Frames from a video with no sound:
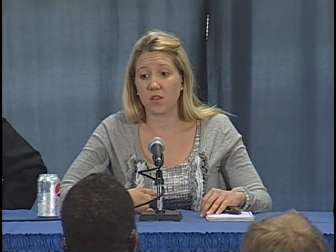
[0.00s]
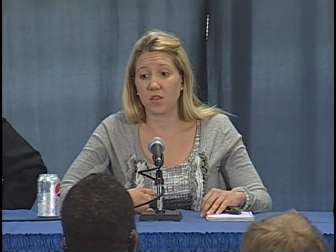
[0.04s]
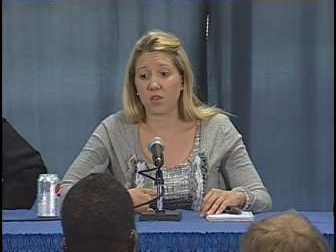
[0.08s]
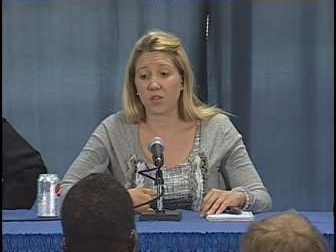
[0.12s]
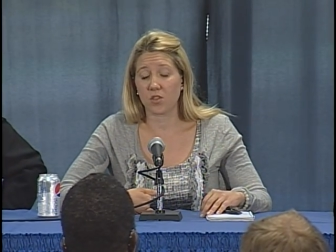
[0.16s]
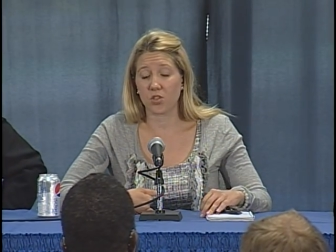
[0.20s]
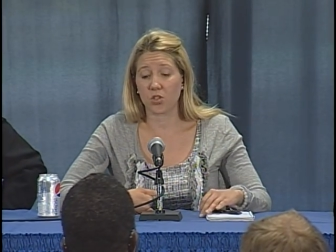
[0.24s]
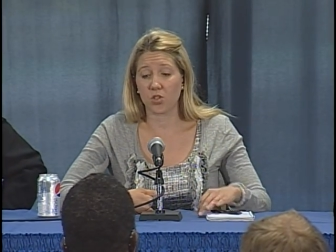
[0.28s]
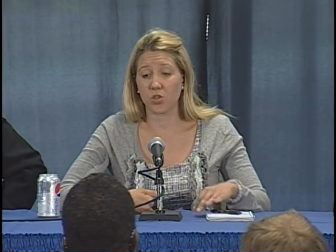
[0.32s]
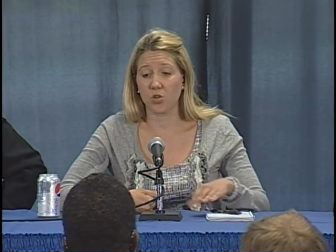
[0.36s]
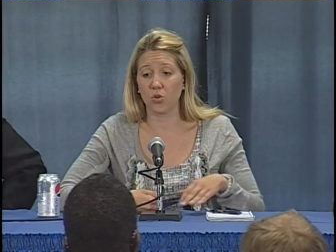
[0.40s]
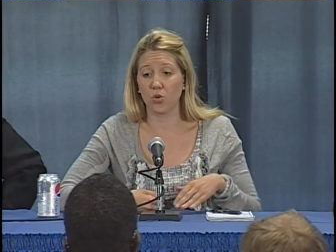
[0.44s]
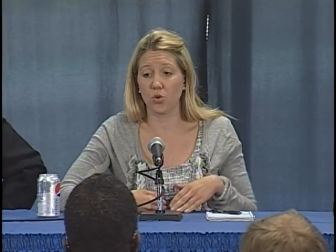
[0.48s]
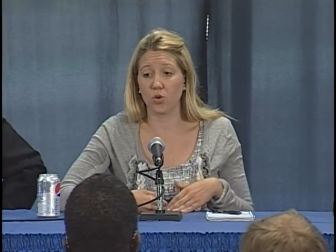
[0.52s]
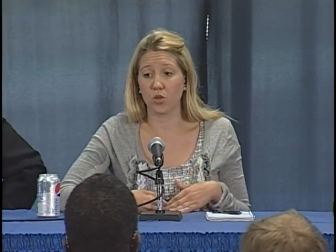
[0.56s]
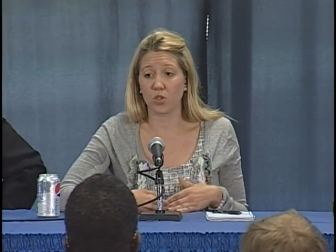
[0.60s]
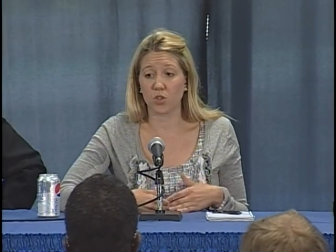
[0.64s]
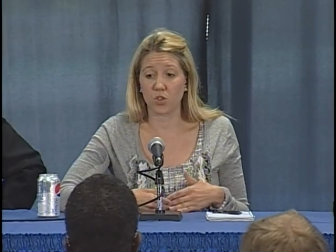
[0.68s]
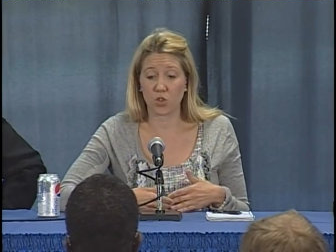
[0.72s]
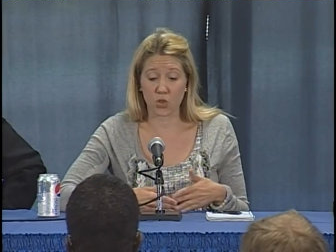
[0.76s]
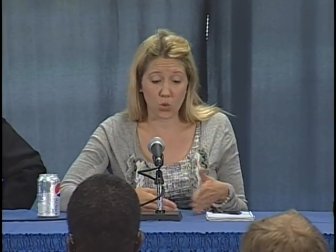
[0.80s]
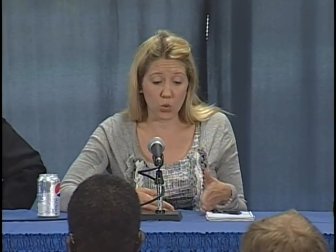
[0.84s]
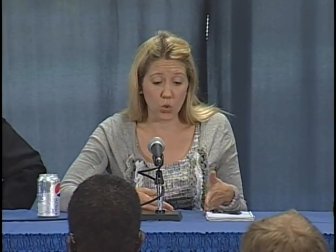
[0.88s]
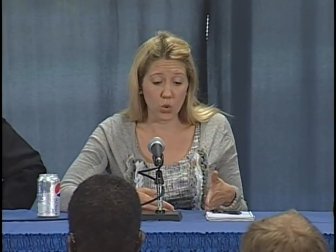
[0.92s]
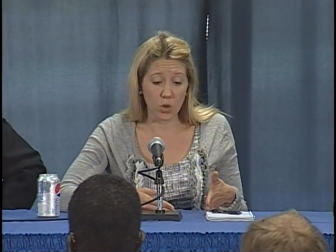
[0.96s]
to
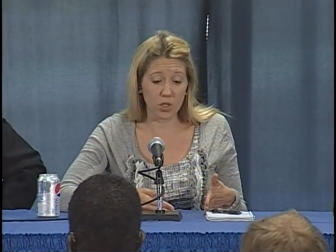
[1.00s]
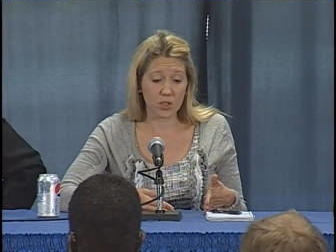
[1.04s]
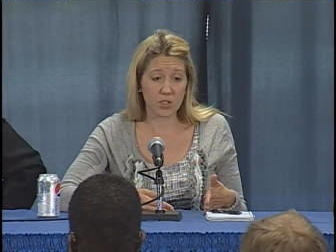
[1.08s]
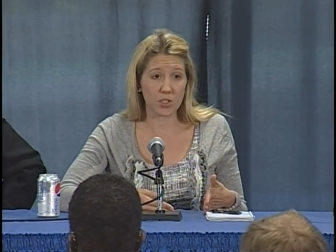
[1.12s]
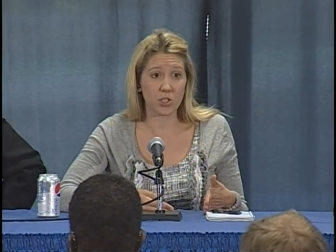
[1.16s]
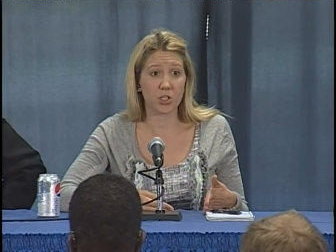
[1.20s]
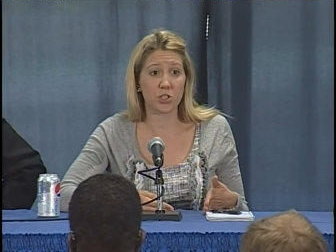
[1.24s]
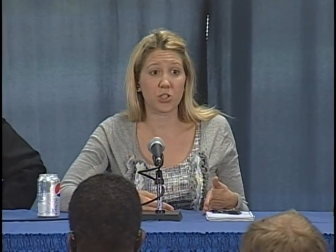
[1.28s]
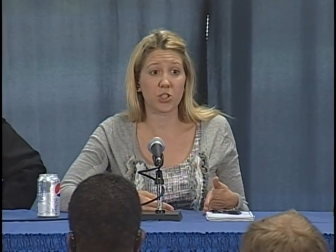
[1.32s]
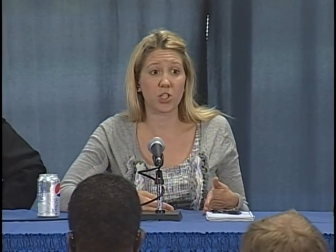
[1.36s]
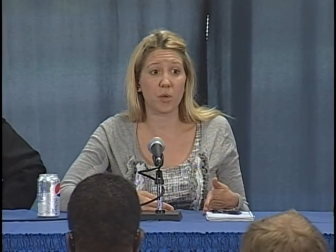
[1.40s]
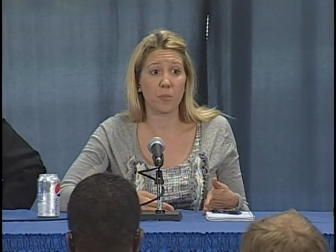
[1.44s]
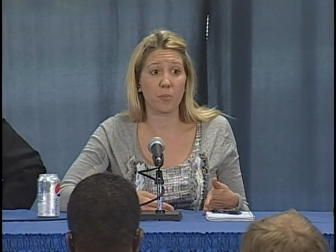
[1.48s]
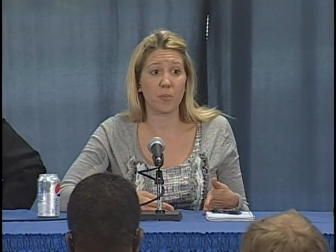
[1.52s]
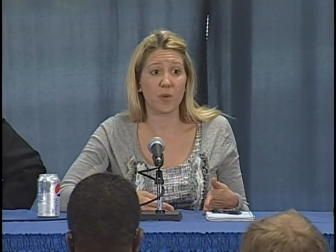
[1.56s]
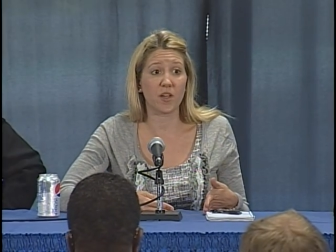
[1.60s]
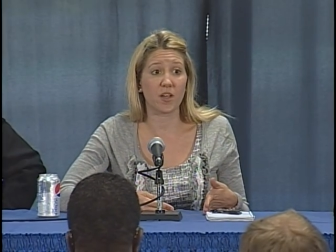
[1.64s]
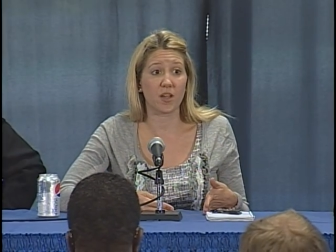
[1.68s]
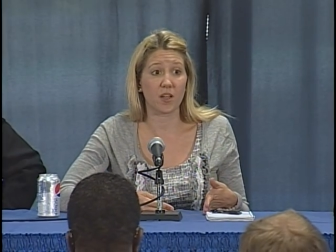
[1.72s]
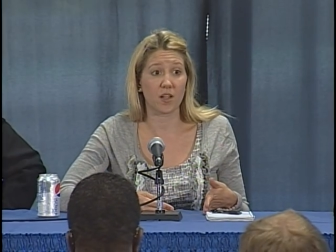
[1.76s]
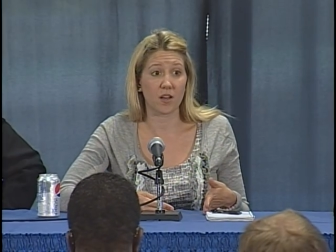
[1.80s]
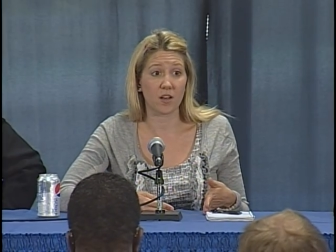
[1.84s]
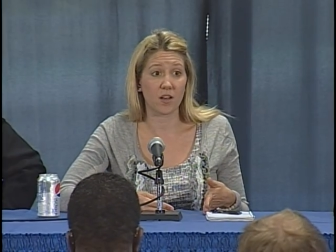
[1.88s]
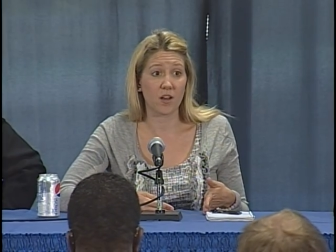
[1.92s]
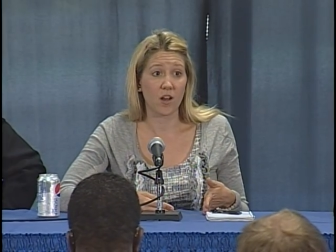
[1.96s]
schools to chip
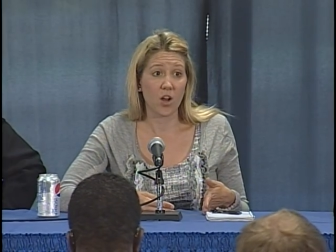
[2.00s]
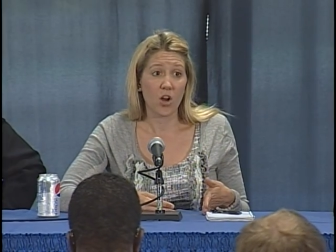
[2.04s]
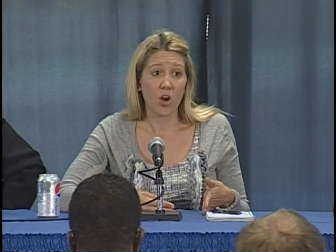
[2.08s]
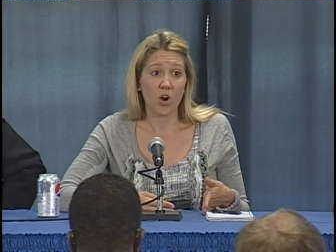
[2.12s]
in.